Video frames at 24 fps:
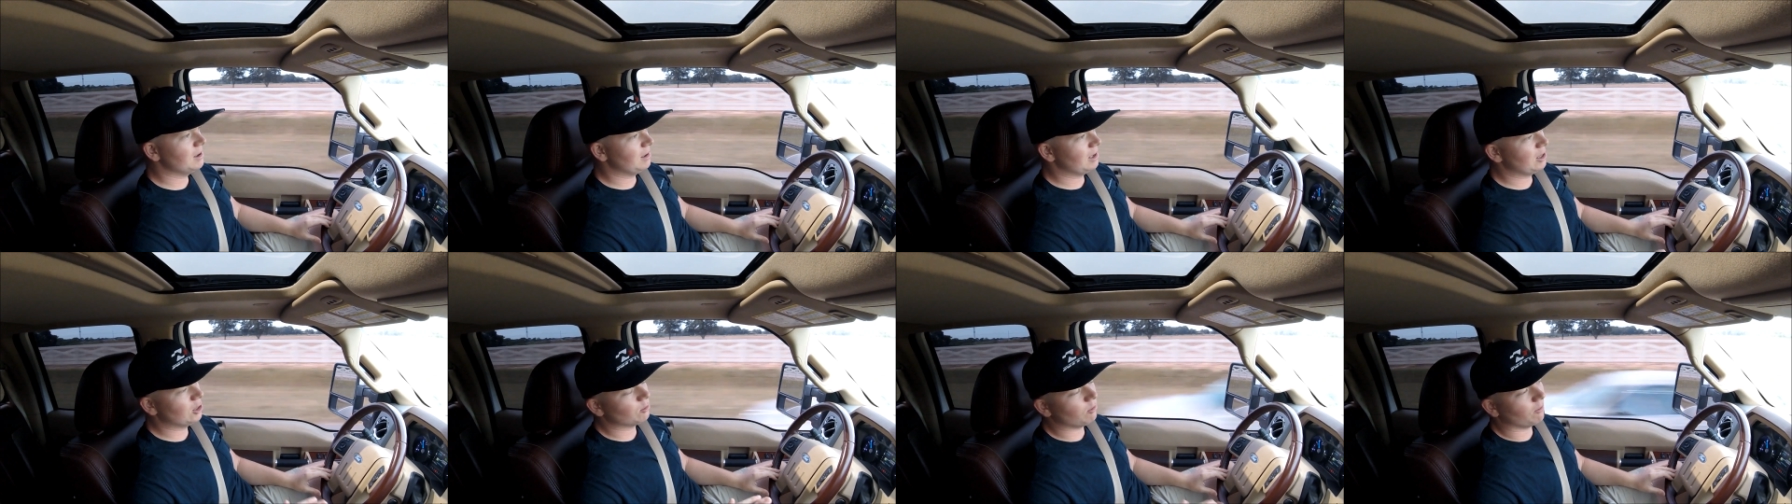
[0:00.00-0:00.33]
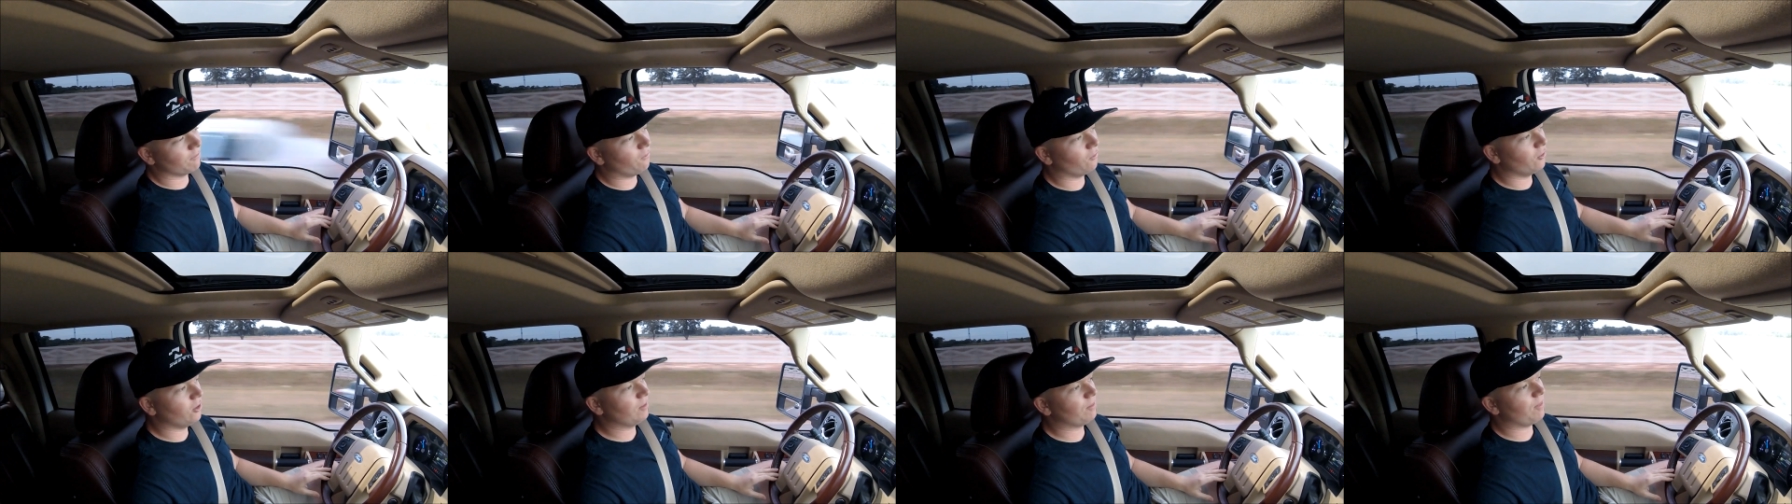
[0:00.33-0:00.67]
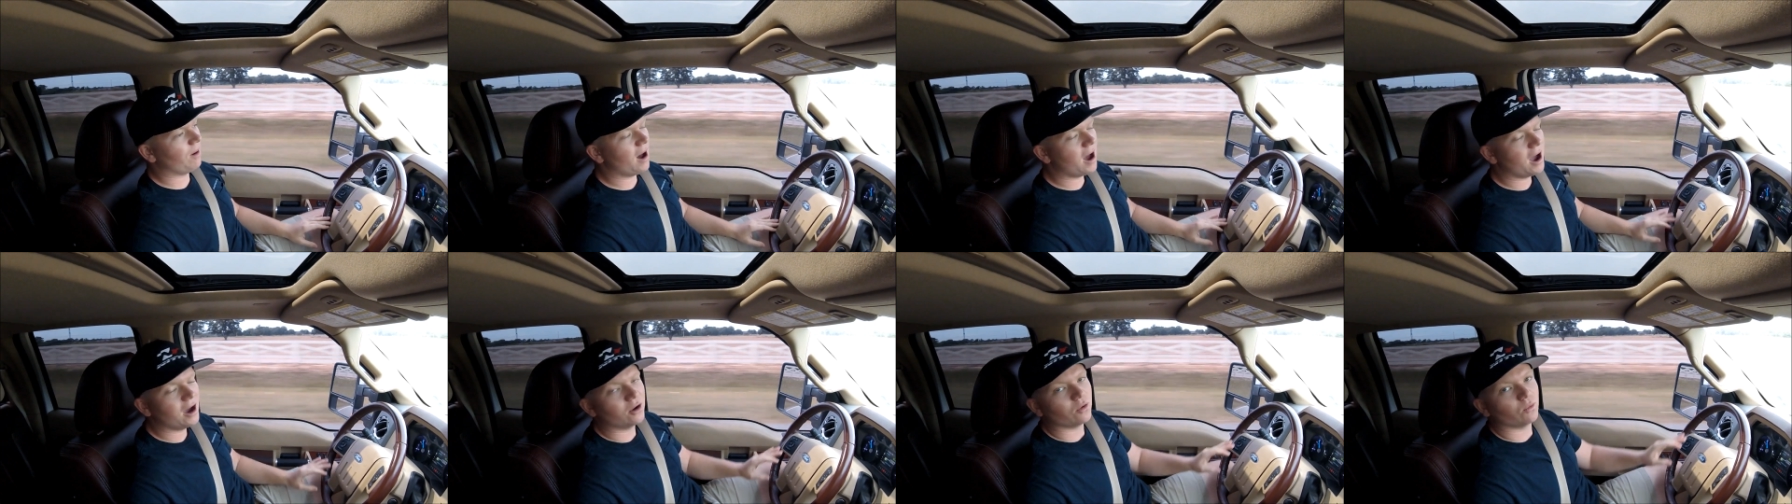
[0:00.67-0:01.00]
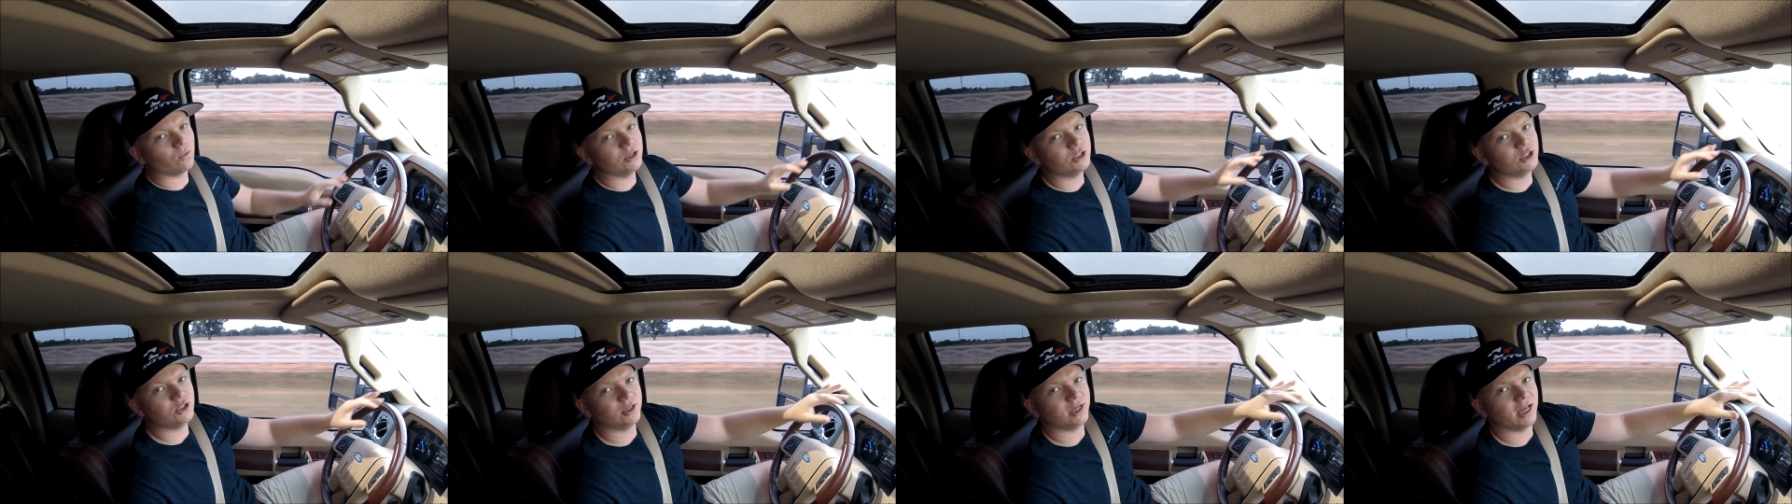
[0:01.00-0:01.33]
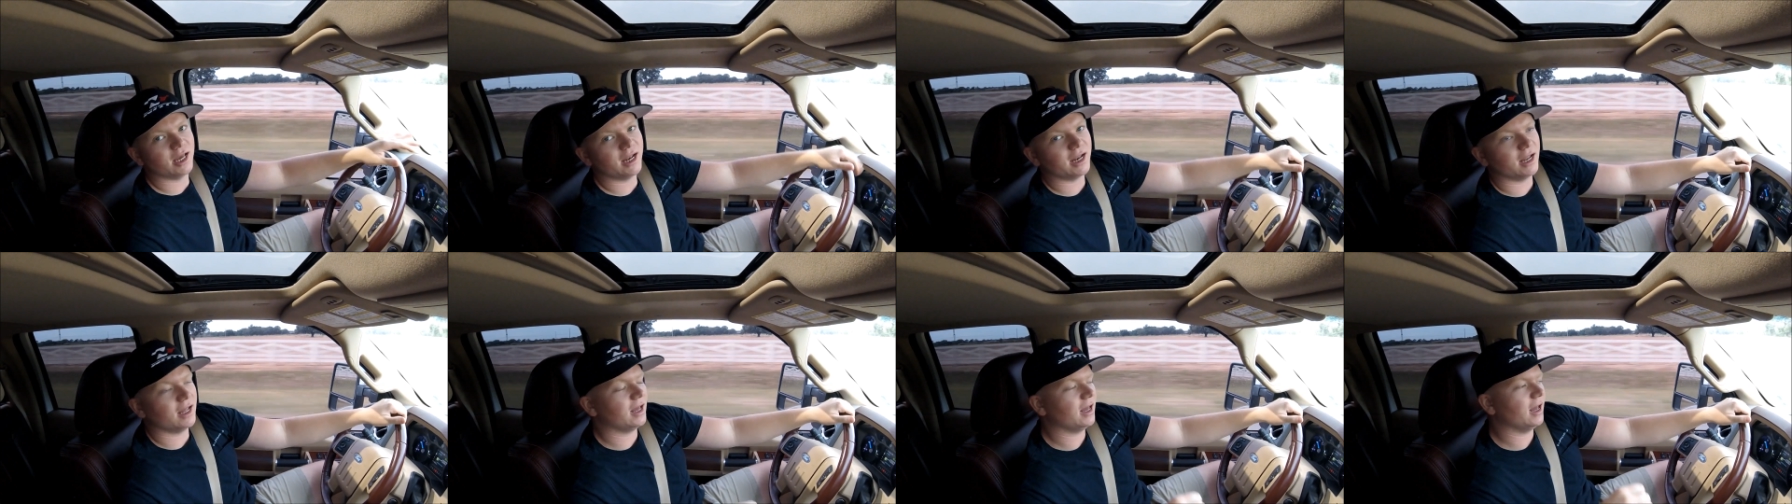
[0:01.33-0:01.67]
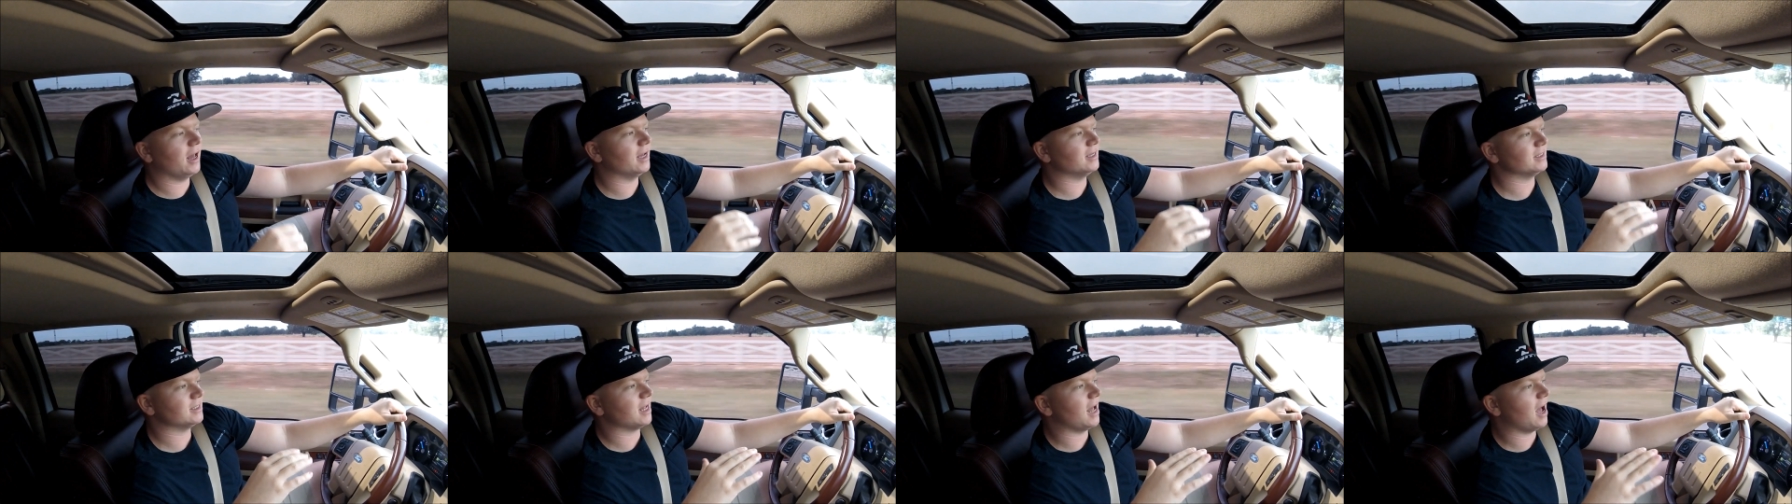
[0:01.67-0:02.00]
either before you buy it or once you get it
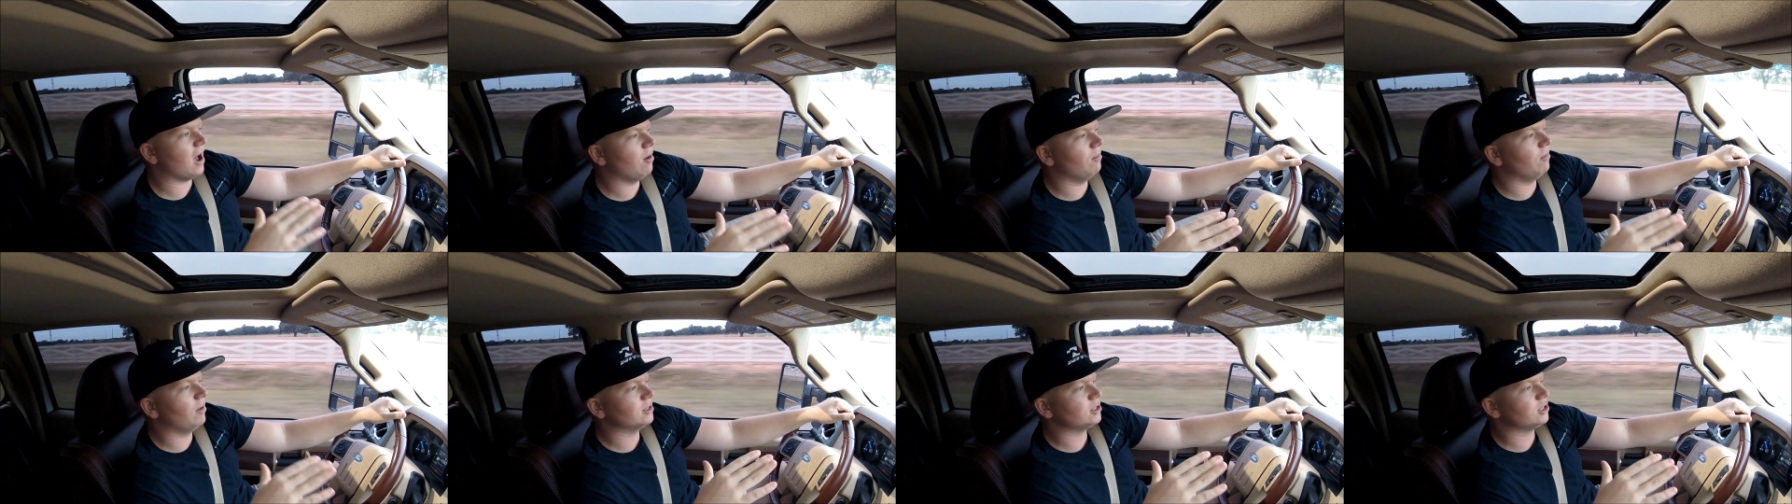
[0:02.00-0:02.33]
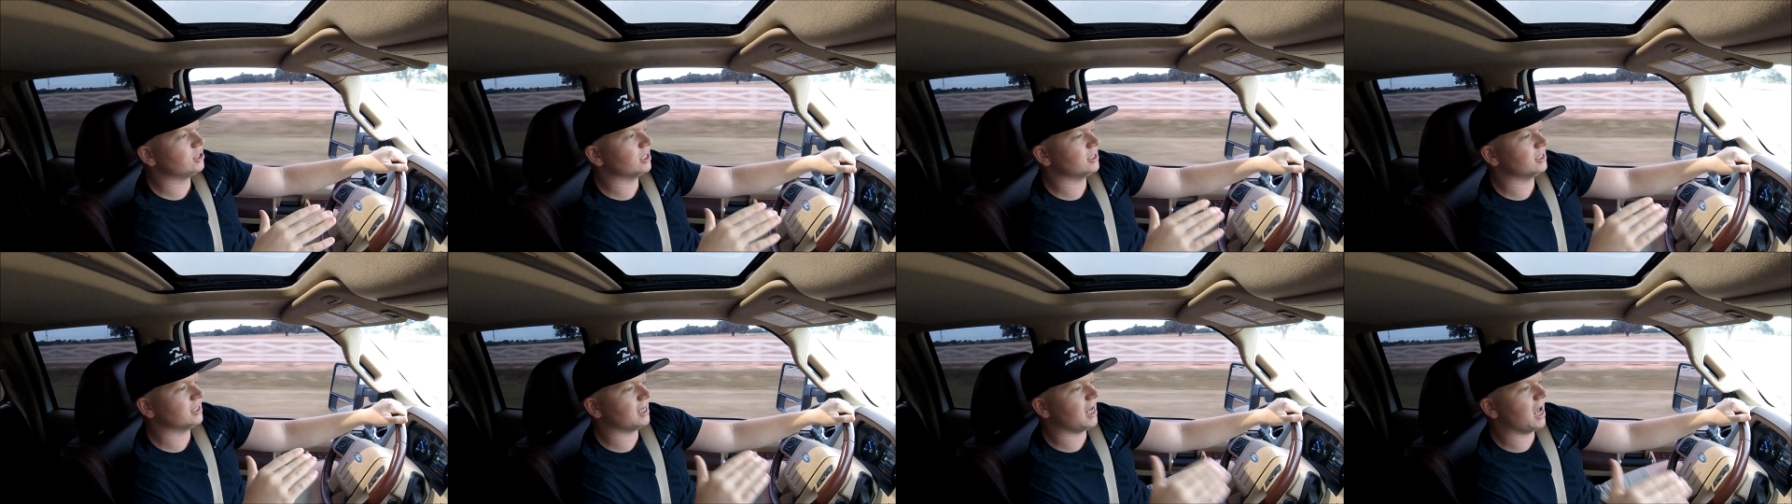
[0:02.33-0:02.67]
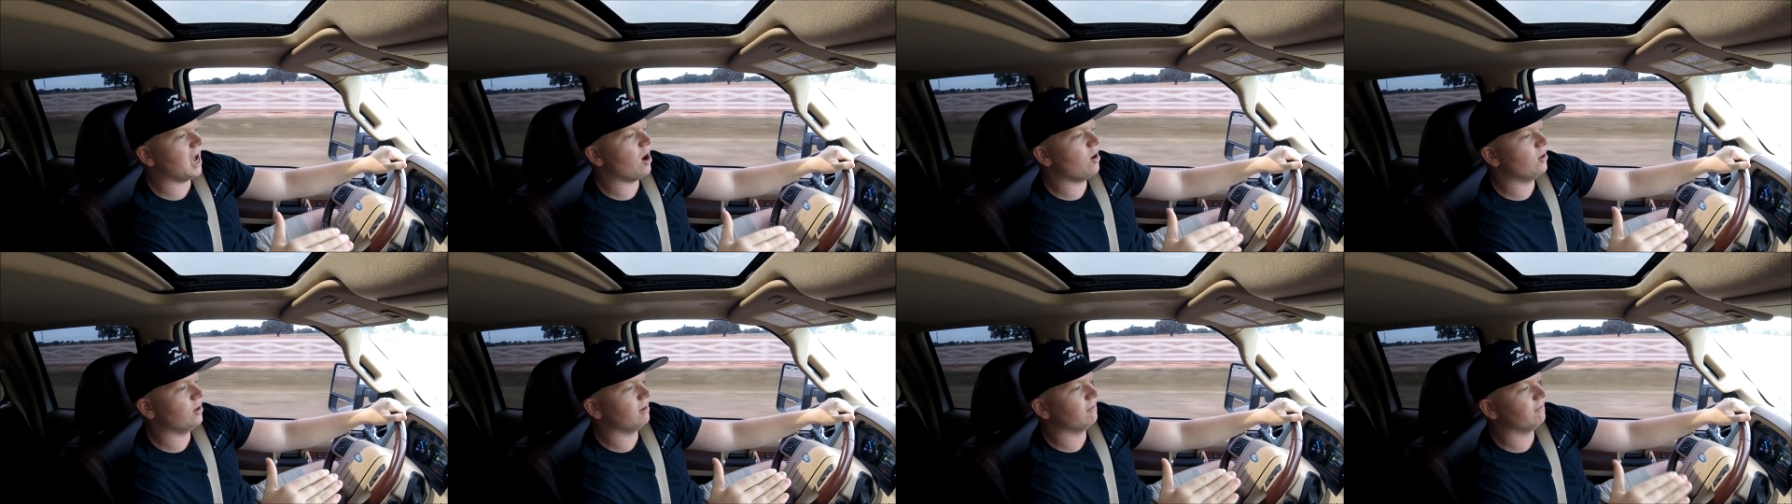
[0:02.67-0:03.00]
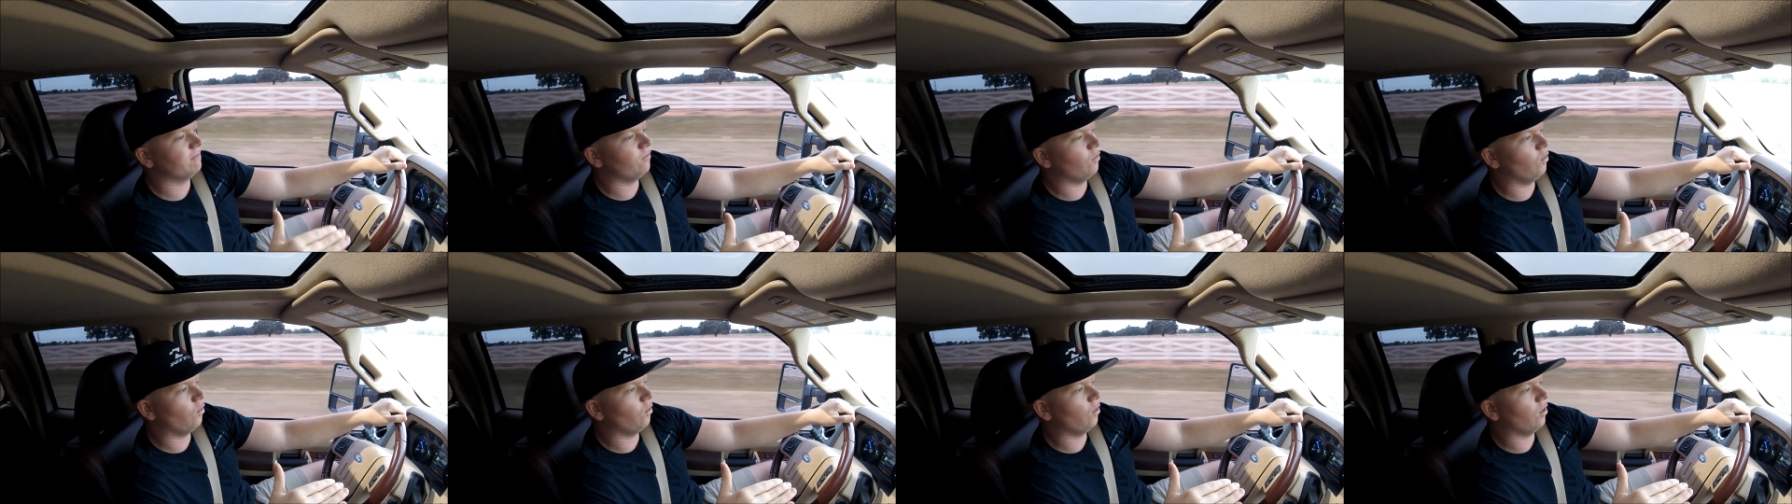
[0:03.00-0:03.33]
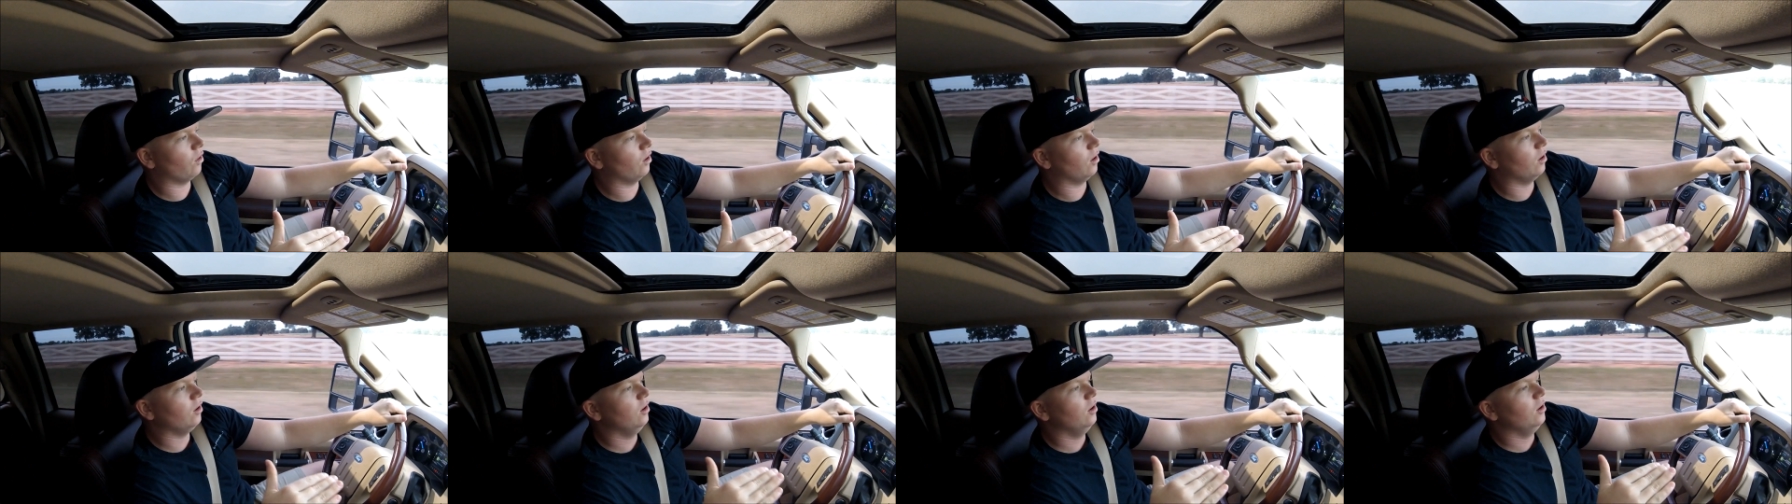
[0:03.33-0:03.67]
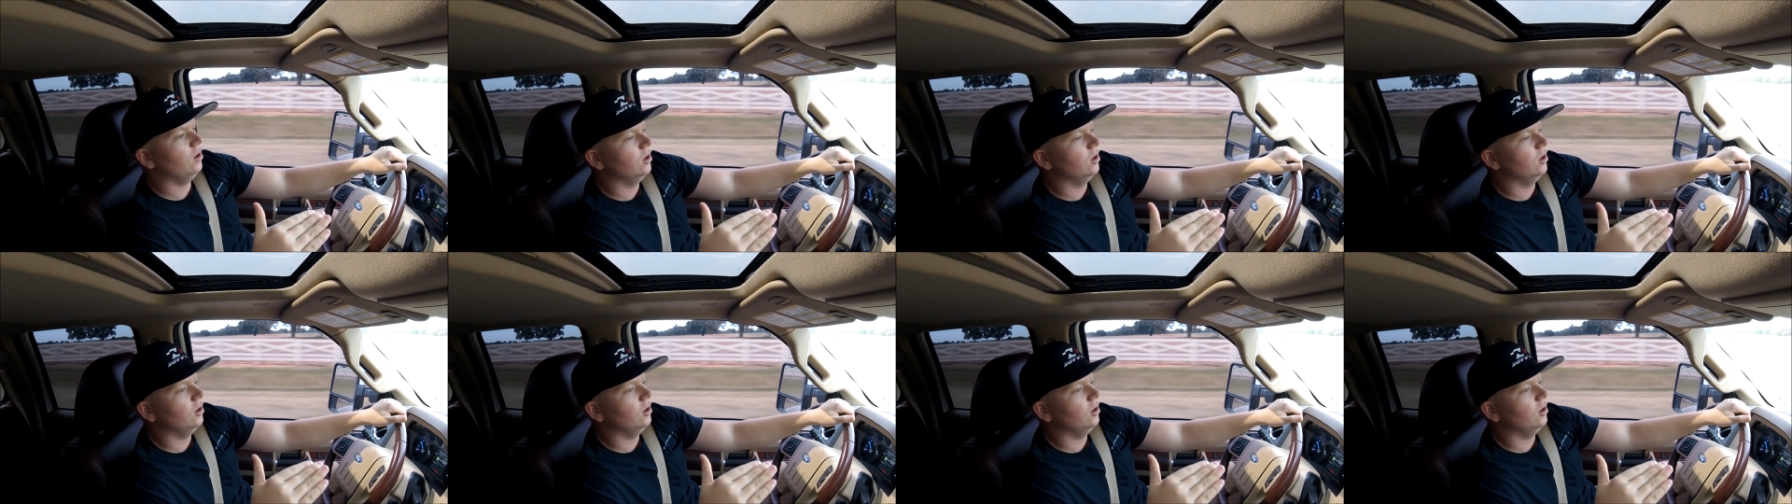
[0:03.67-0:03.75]
as to how much it's accounting for